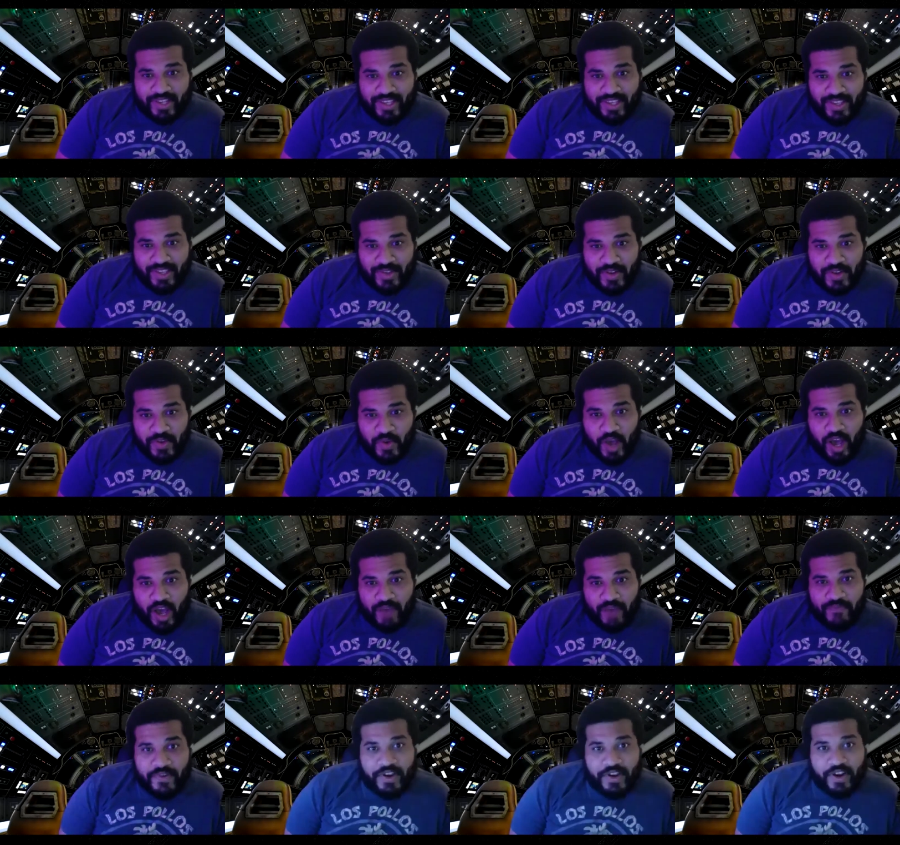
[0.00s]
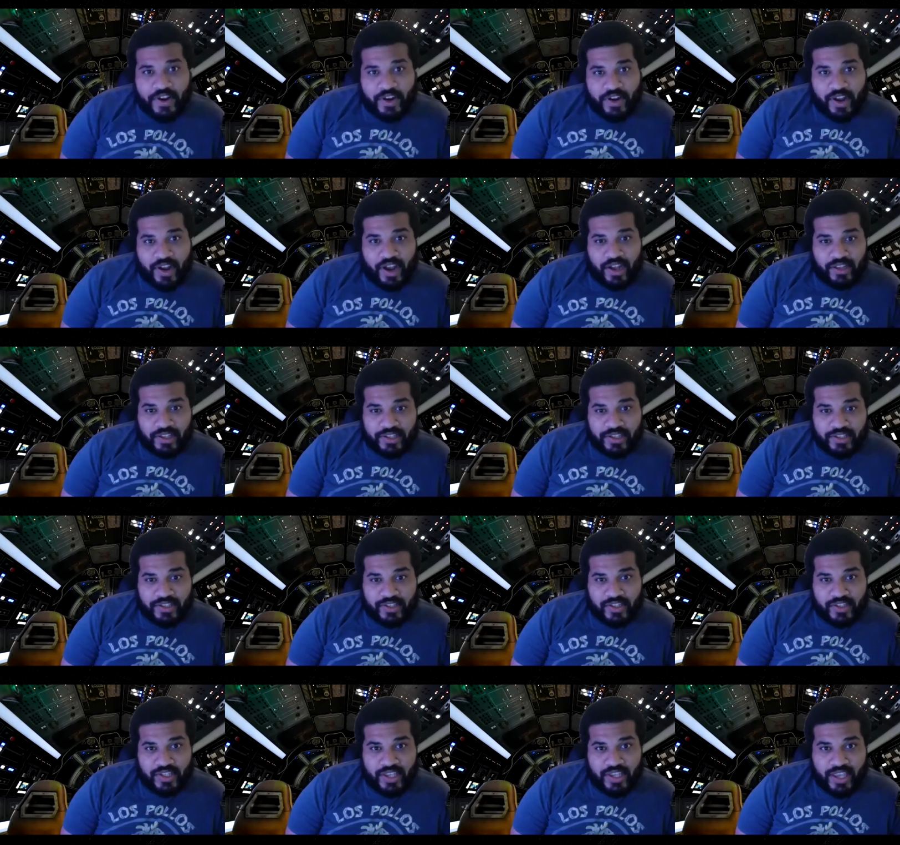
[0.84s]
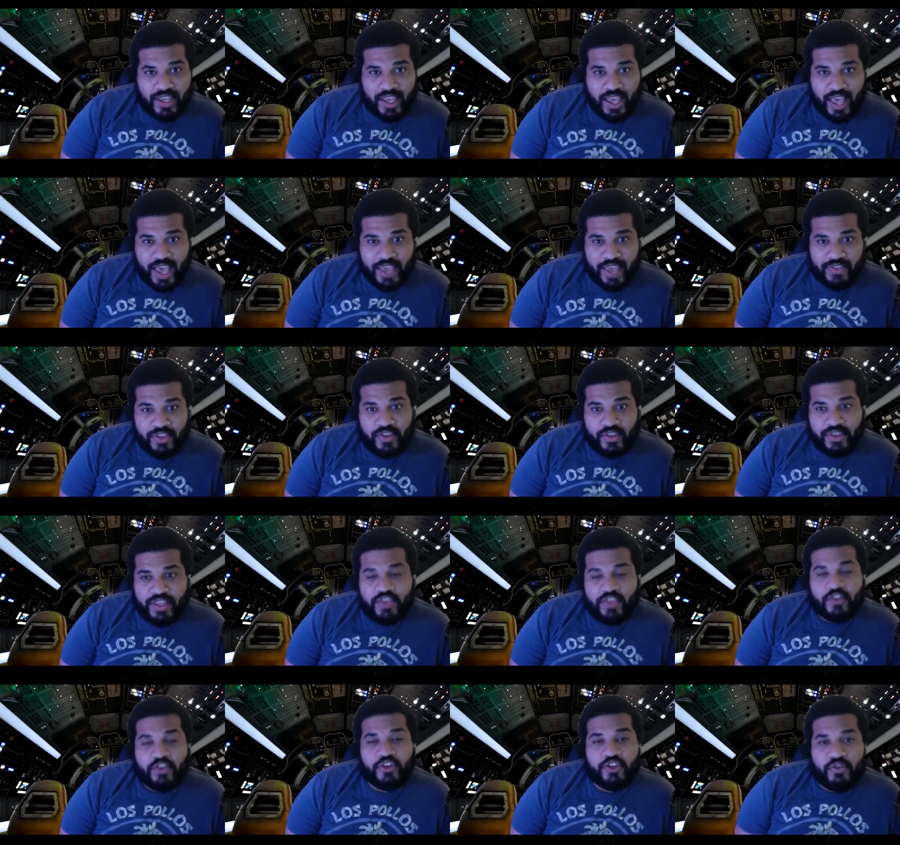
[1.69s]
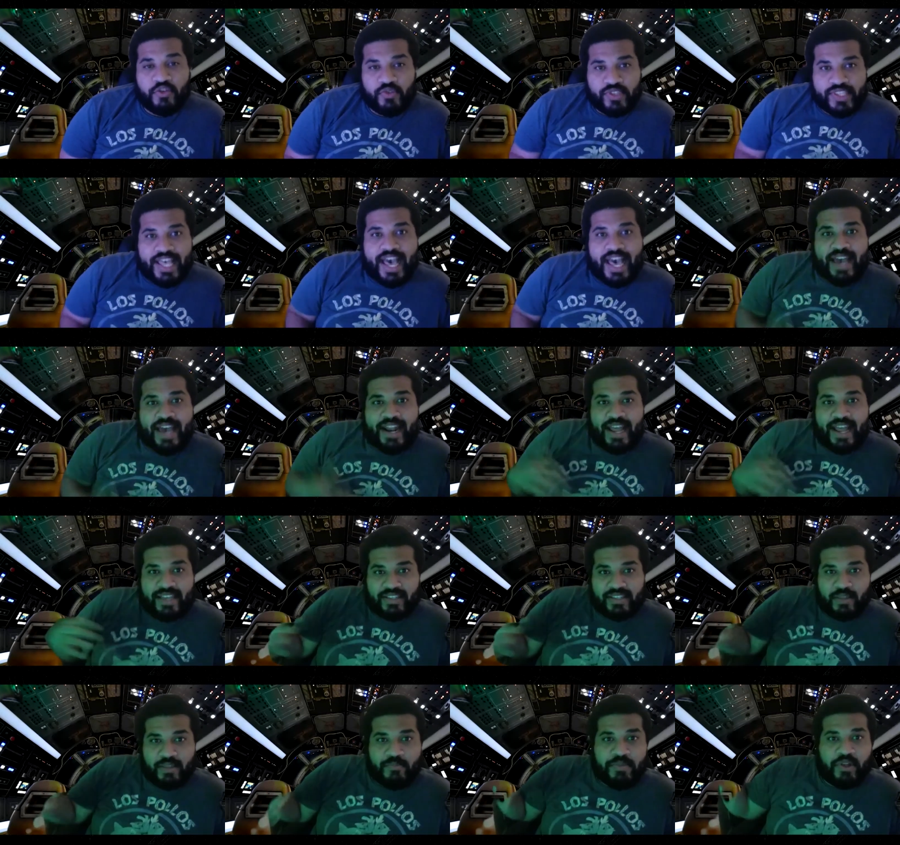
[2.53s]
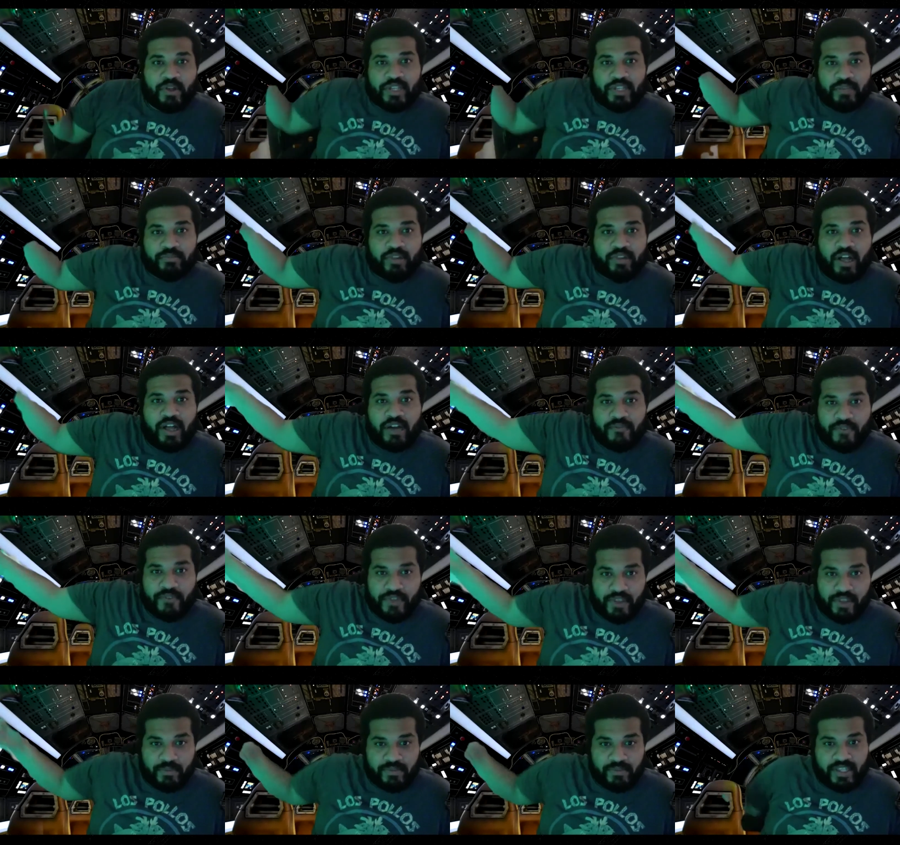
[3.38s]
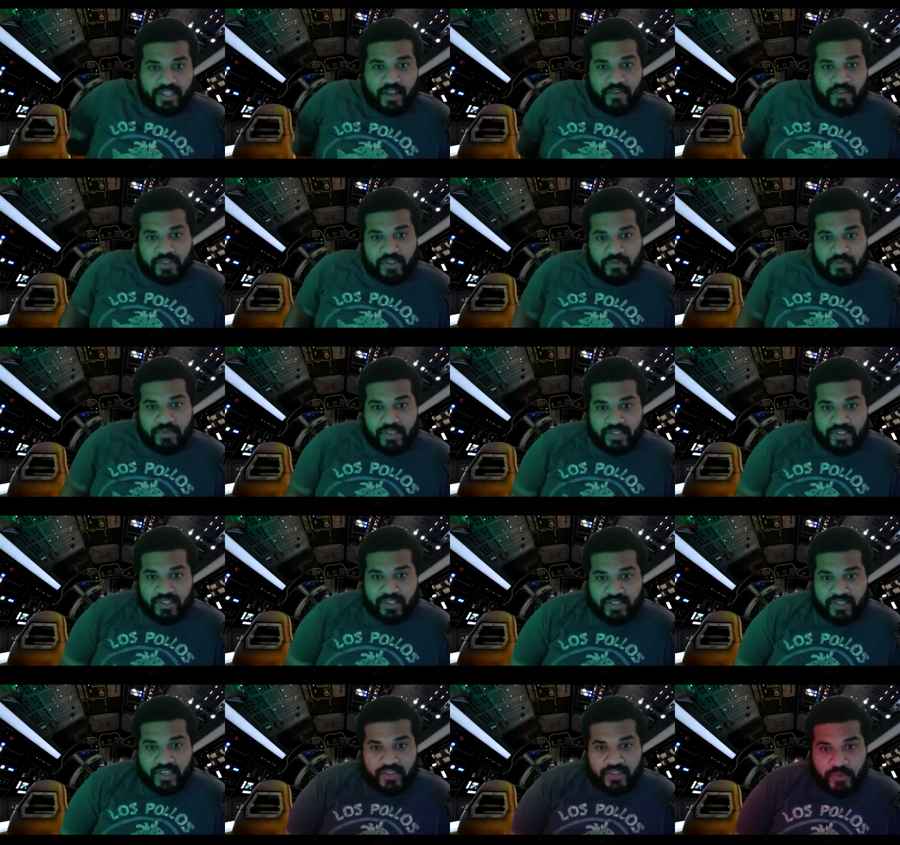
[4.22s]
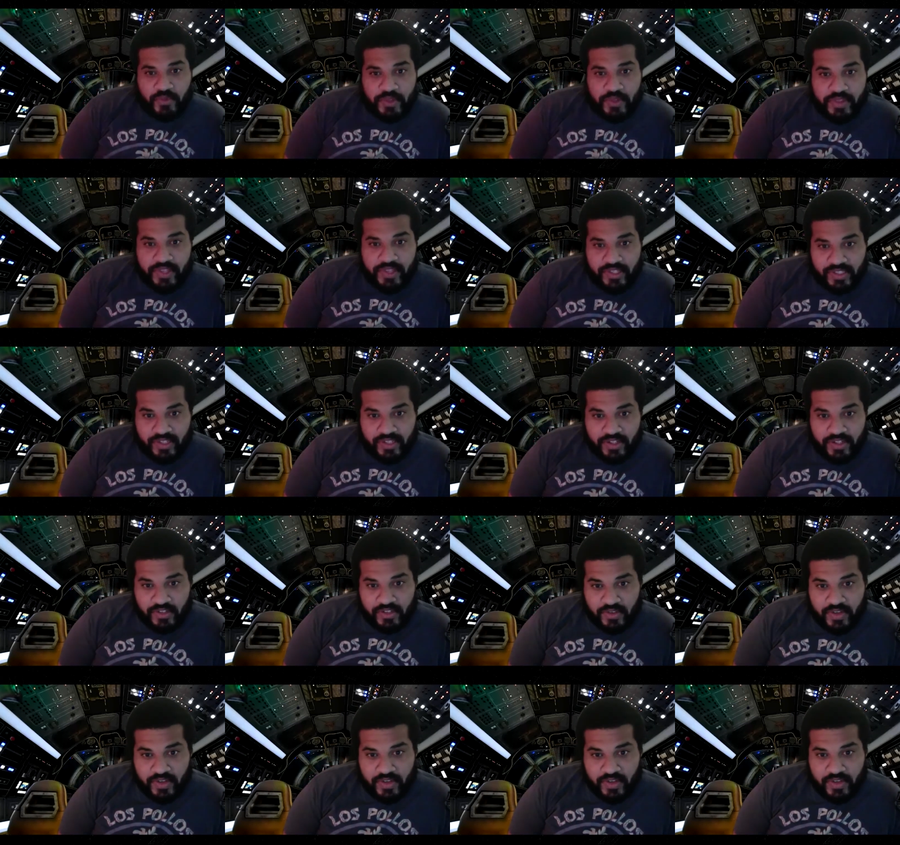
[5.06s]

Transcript: You know, you offer your knowledge, and then you use that as a building block for themselves to be successful in this industry.